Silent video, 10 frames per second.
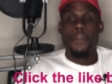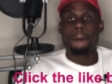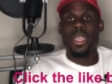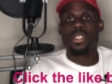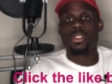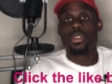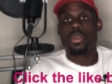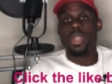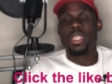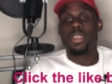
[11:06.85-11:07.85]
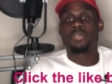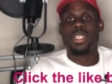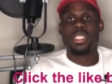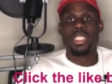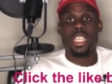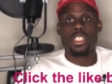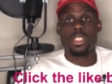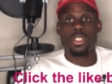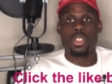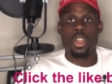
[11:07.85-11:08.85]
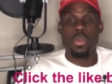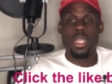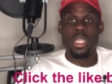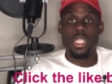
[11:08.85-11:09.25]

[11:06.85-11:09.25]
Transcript: Based on the way the investigation is going,